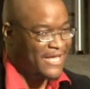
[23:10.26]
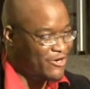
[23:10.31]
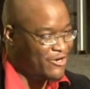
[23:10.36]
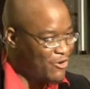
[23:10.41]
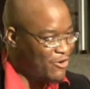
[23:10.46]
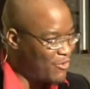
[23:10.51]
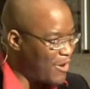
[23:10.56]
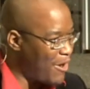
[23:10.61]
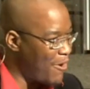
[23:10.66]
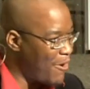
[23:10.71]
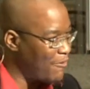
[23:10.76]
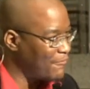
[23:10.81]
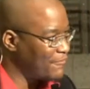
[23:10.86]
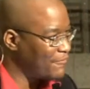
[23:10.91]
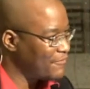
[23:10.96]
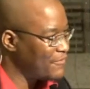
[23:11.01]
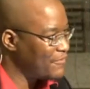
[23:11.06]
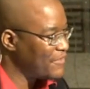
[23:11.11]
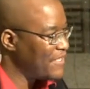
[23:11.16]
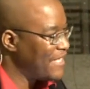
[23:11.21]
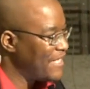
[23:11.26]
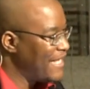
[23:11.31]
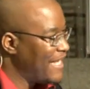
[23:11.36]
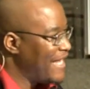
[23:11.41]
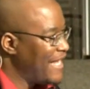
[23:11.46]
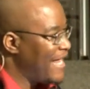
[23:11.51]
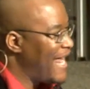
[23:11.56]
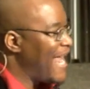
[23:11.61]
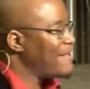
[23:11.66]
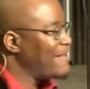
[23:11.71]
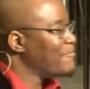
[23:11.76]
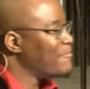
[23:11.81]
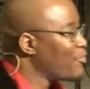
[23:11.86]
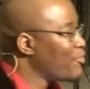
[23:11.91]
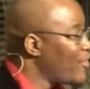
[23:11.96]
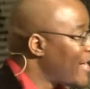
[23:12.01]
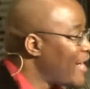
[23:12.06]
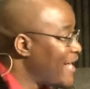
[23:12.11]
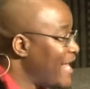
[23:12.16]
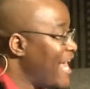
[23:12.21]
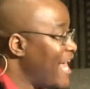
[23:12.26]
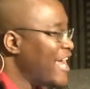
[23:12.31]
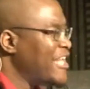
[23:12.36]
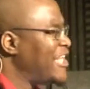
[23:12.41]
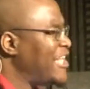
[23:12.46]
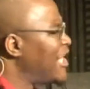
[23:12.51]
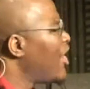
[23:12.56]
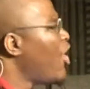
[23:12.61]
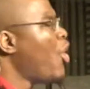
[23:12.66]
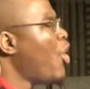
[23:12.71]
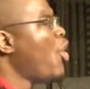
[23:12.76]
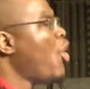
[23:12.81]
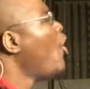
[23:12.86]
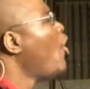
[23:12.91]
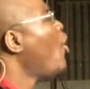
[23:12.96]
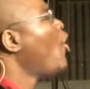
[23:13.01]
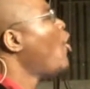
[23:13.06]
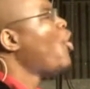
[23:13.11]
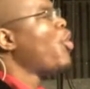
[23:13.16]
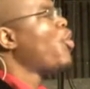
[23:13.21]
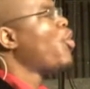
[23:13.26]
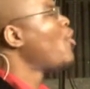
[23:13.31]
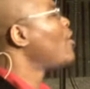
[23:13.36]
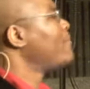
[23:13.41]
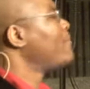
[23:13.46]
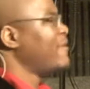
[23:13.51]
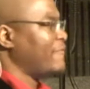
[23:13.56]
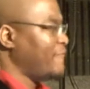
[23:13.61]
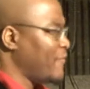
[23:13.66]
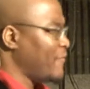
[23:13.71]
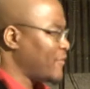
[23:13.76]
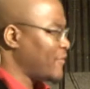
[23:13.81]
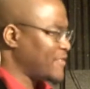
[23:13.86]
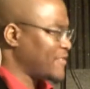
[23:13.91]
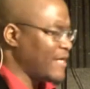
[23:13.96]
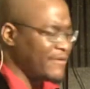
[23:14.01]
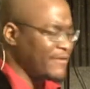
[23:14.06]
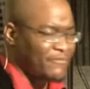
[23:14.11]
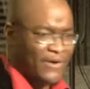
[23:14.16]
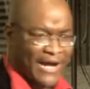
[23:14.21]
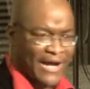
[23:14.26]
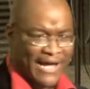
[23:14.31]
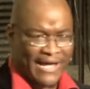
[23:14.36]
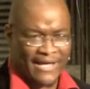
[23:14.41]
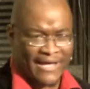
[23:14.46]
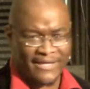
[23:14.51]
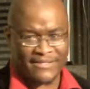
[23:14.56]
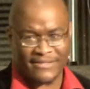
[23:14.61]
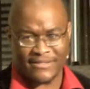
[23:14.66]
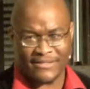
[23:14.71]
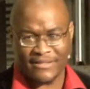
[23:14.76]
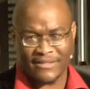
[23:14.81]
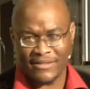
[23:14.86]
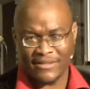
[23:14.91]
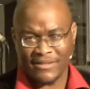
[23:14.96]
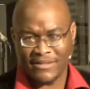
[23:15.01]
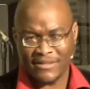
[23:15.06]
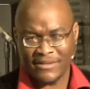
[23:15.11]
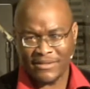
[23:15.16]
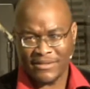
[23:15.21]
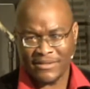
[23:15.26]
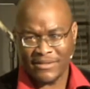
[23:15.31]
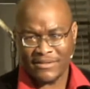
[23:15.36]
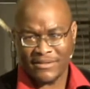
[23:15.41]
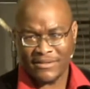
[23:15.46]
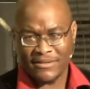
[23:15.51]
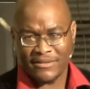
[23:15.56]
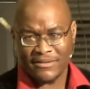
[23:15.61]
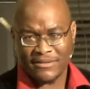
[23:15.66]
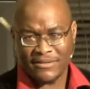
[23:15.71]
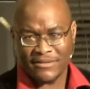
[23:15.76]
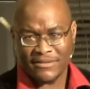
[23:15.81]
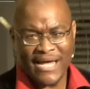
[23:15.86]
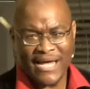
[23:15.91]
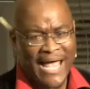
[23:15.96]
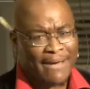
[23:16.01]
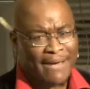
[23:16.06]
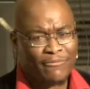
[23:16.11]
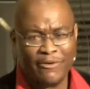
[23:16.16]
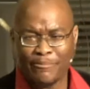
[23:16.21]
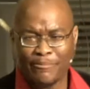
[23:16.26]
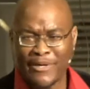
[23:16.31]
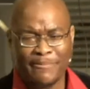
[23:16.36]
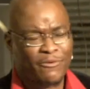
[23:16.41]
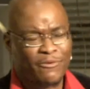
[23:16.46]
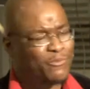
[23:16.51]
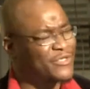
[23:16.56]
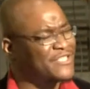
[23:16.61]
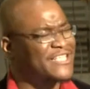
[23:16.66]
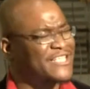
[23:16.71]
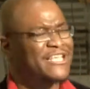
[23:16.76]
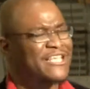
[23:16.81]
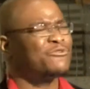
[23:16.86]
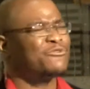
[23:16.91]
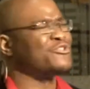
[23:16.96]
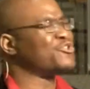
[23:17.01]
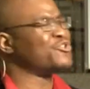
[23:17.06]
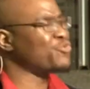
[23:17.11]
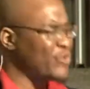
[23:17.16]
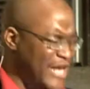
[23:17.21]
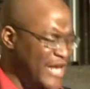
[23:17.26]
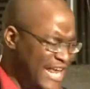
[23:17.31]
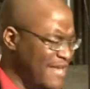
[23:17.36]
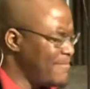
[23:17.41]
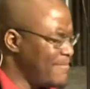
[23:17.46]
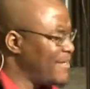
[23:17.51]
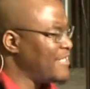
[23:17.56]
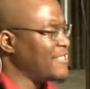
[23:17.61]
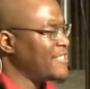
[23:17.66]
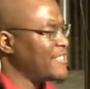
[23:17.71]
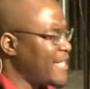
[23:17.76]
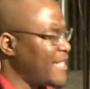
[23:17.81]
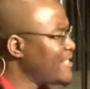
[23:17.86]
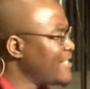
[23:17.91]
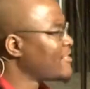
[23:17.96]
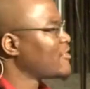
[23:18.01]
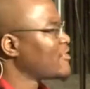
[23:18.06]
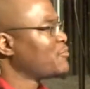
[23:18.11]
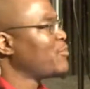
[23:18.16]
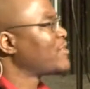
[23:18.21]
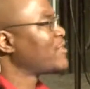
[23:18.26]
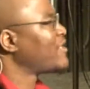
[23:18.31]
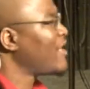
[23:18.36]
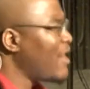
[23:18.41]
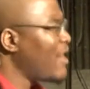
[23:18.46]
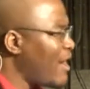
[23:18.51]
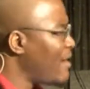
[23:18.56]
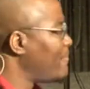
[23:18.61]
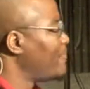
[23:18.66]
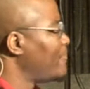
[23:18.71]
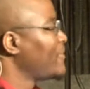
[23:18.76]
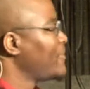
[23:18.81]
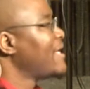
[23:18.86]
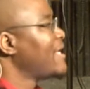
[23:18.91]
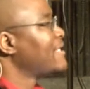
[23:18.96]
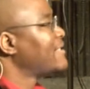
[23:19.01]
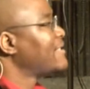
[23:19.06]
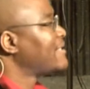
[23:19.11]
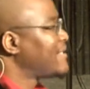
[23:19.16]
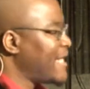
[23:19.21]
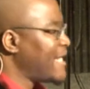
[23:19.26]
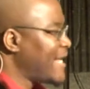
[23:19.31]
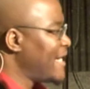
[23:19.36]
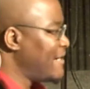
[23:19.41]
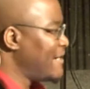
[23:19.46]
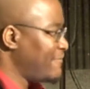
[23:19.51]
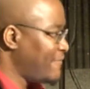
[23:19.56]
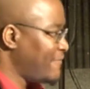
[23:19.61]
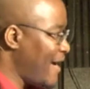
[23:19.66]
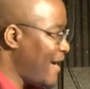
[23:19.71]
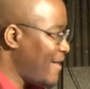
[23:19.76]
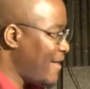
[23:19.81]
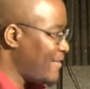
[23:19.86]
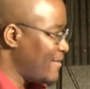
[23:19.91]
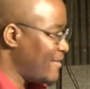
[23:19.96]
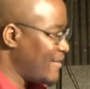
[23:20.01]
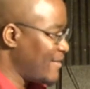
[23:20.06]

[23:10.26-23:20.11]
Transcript: go off and pray long before sunrise. Time when people were still dreaming, Jesus was up seeking the Father.